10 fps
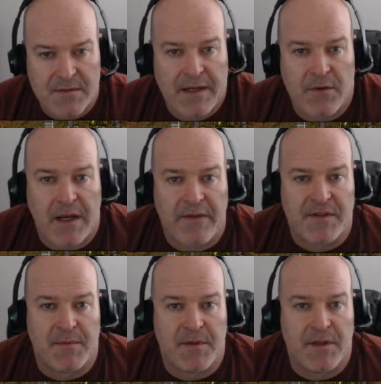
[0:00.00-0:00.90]
I know I have
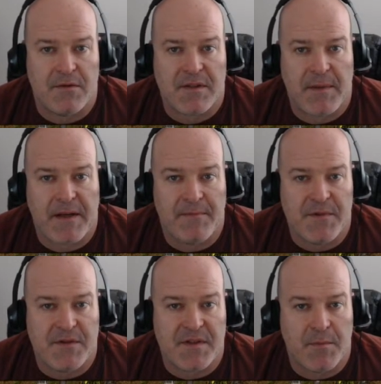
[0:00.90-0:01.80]
some of those. I might have
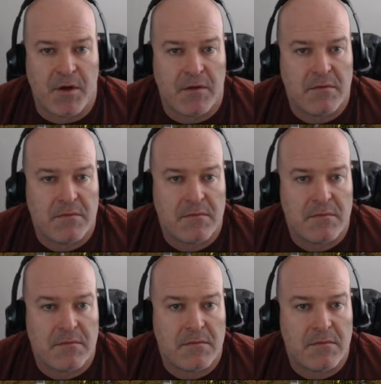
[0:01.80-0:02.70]
used them all.
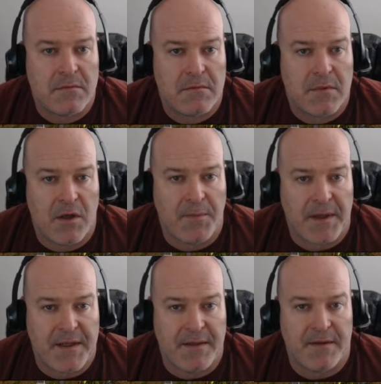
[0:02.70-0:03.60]
I hope
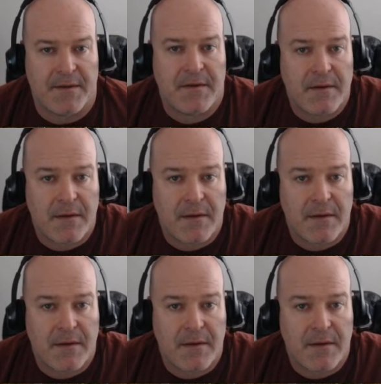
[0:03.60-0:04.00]
I didn't.